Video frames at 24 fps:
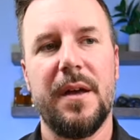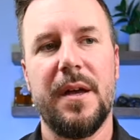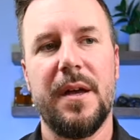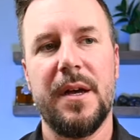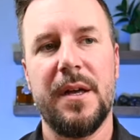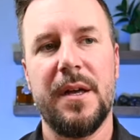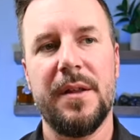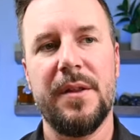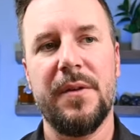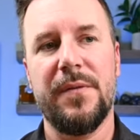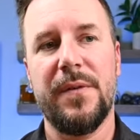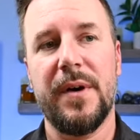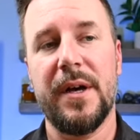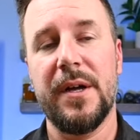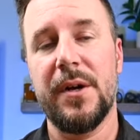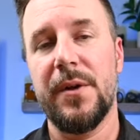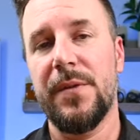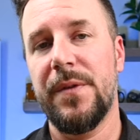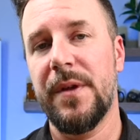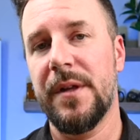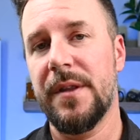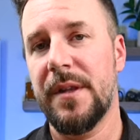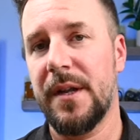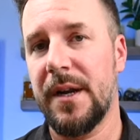And the final
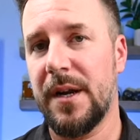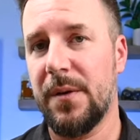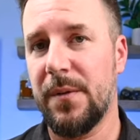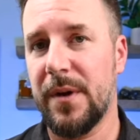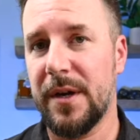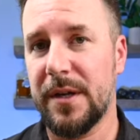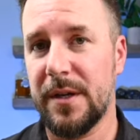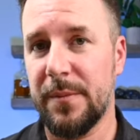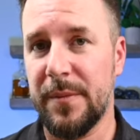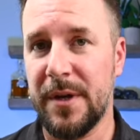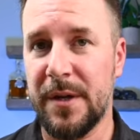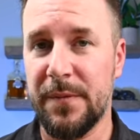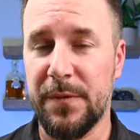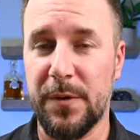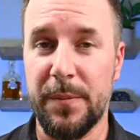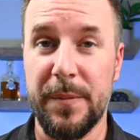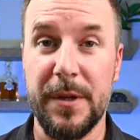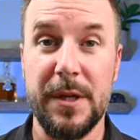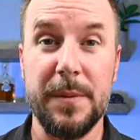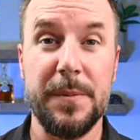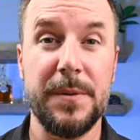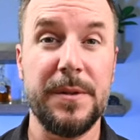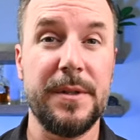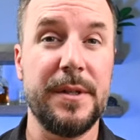thing that I recommend for
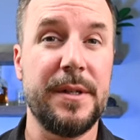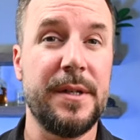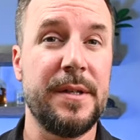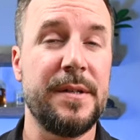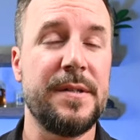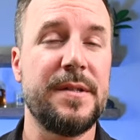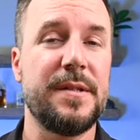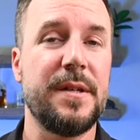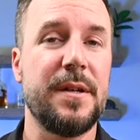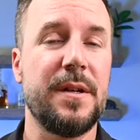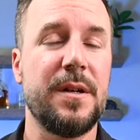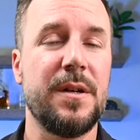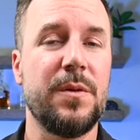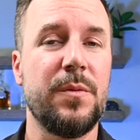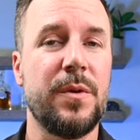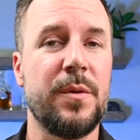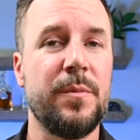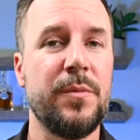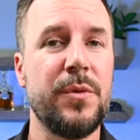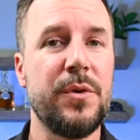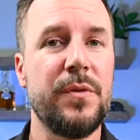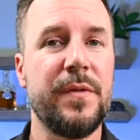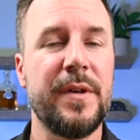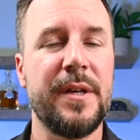people to consider when
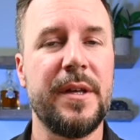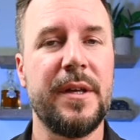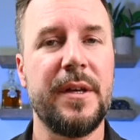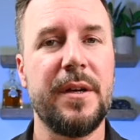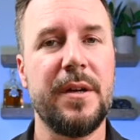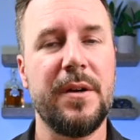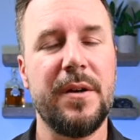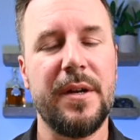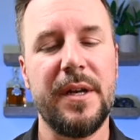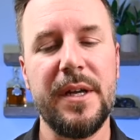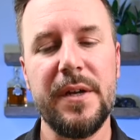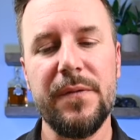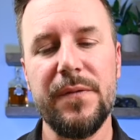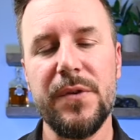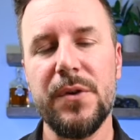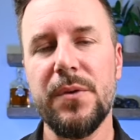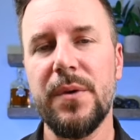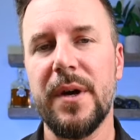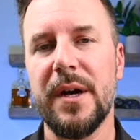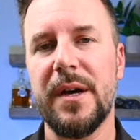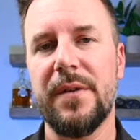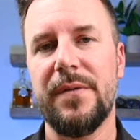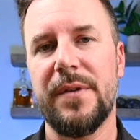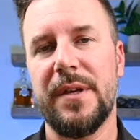moving here, if you
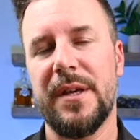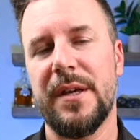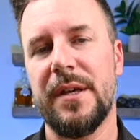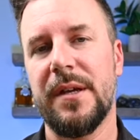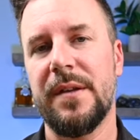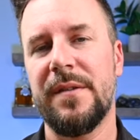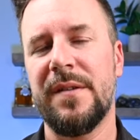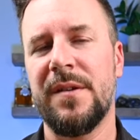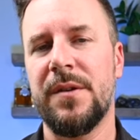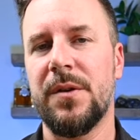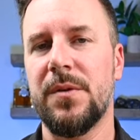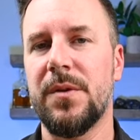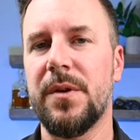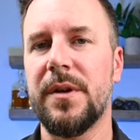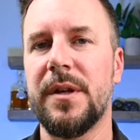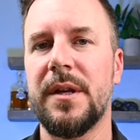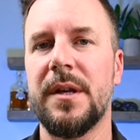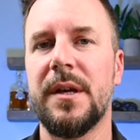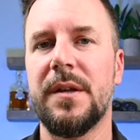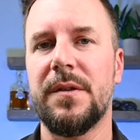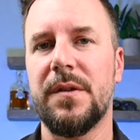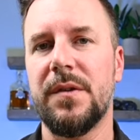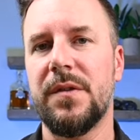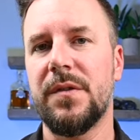have kids and you're
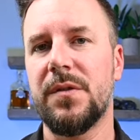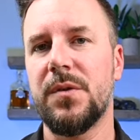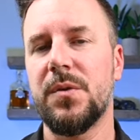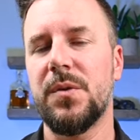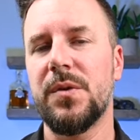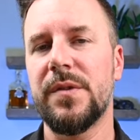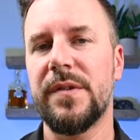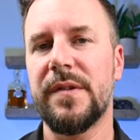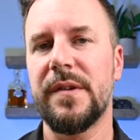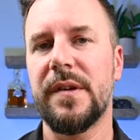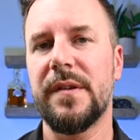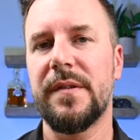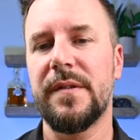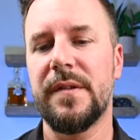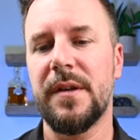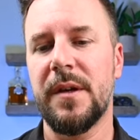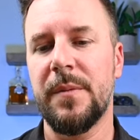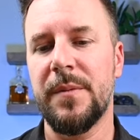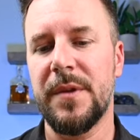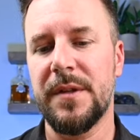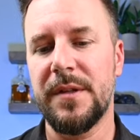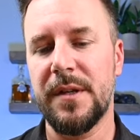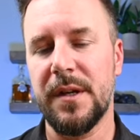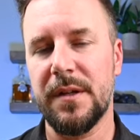looking at the school
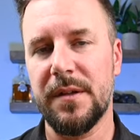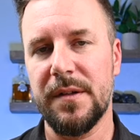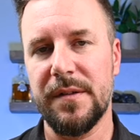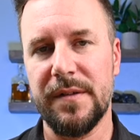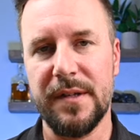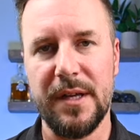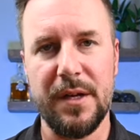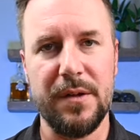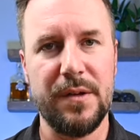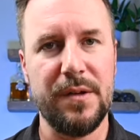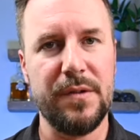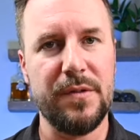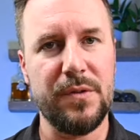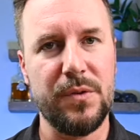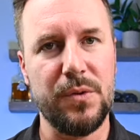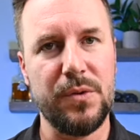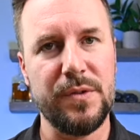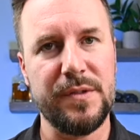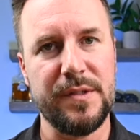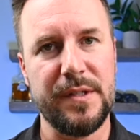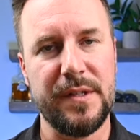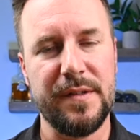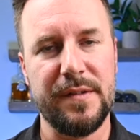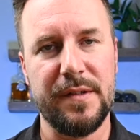system, the Douglas County School
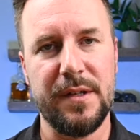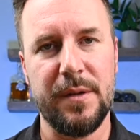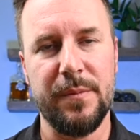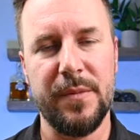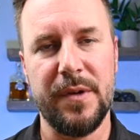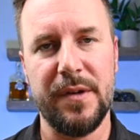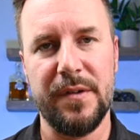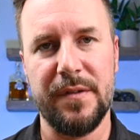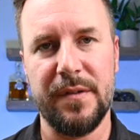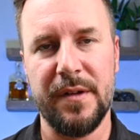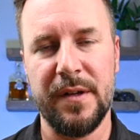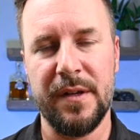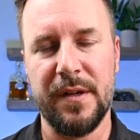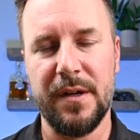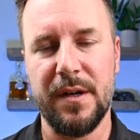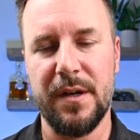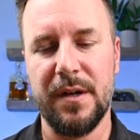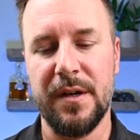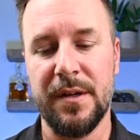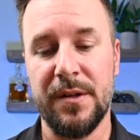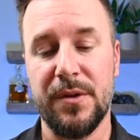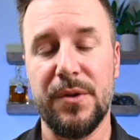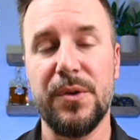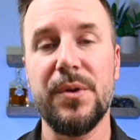System is
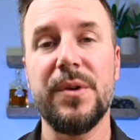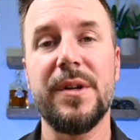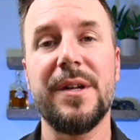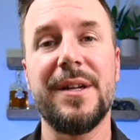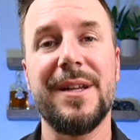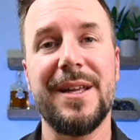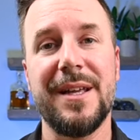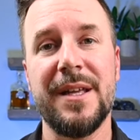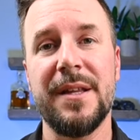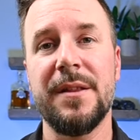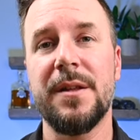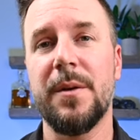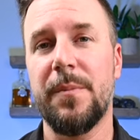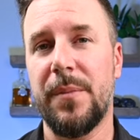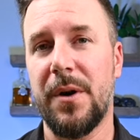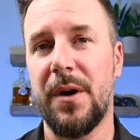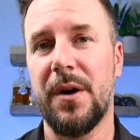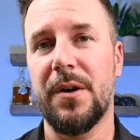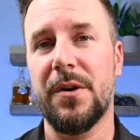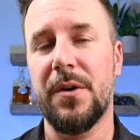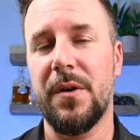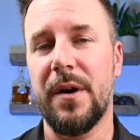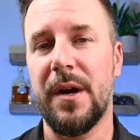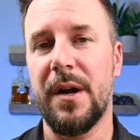included in the
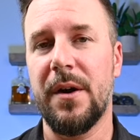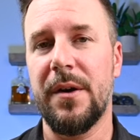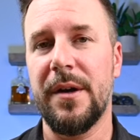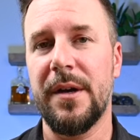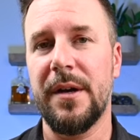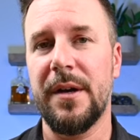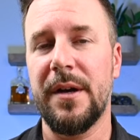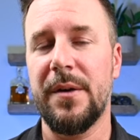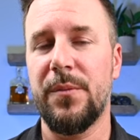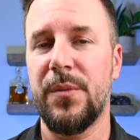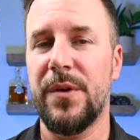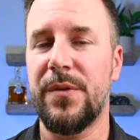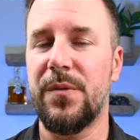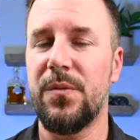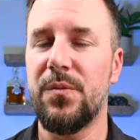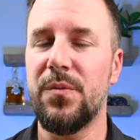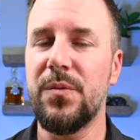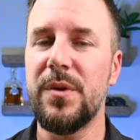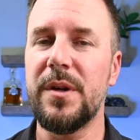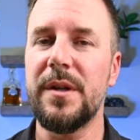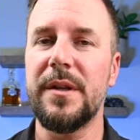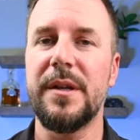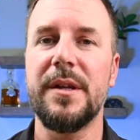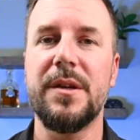Parker area with
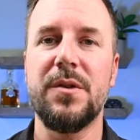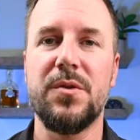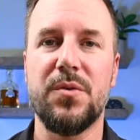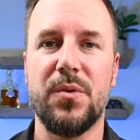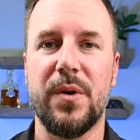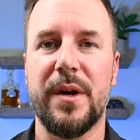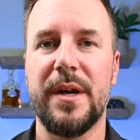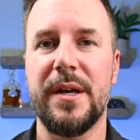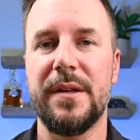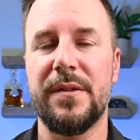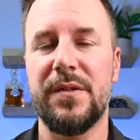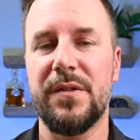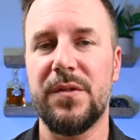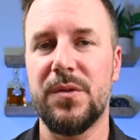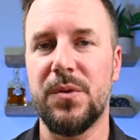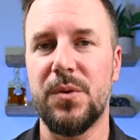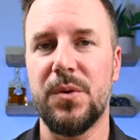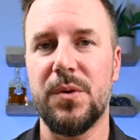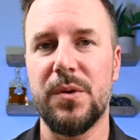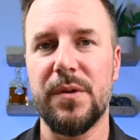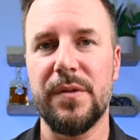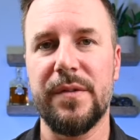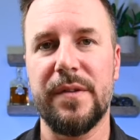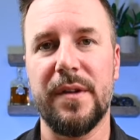really great
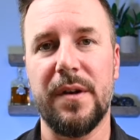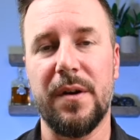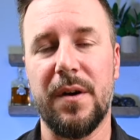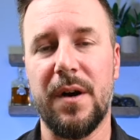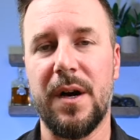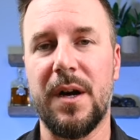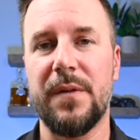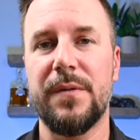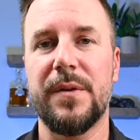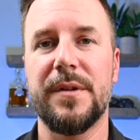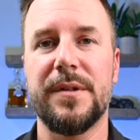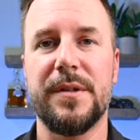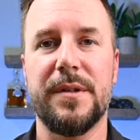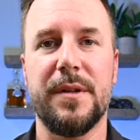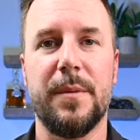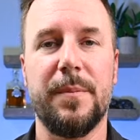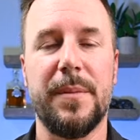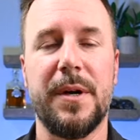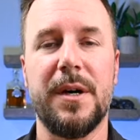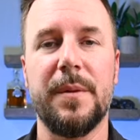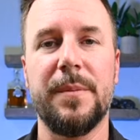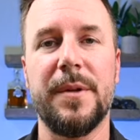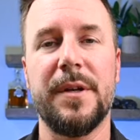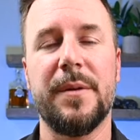schools that are offered to the
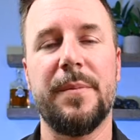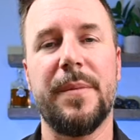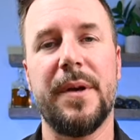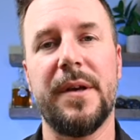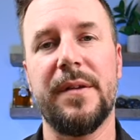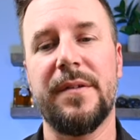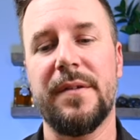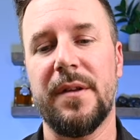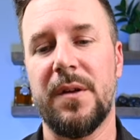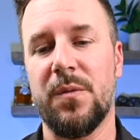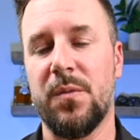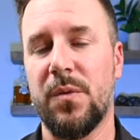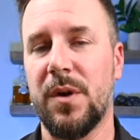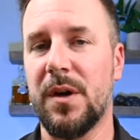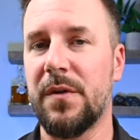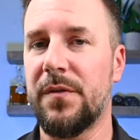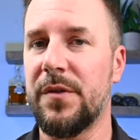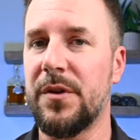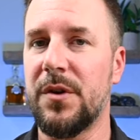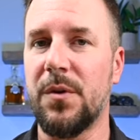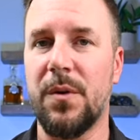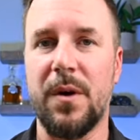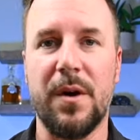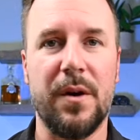public based on
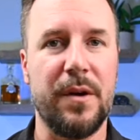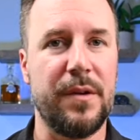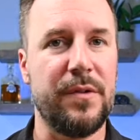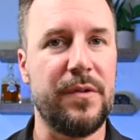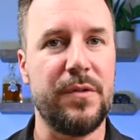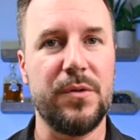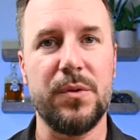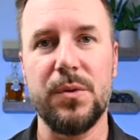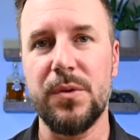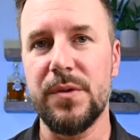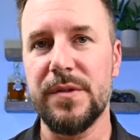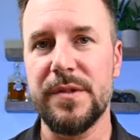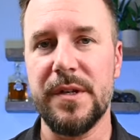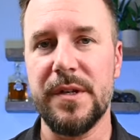wherever you are in school